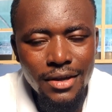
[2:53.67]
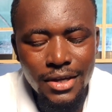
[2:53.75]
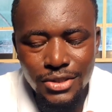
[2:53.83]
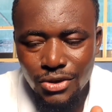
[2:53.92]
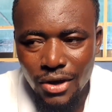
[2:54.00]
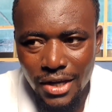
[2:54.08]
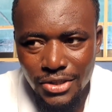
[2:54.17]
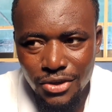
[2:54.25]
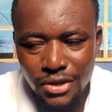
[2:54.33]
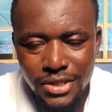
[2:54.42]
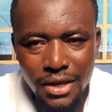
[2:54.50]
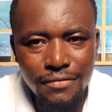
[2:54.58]
So ask
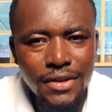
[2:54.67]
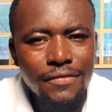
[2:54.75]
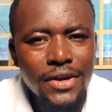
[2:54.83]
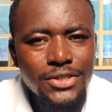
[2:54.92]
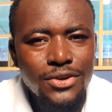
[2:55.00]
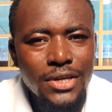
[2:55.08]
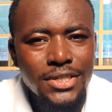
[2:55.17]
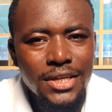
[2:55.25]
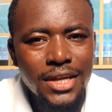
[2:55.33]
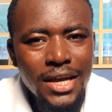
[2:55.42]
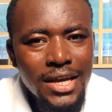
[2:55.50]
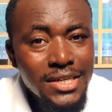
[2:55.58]
yourself the first question,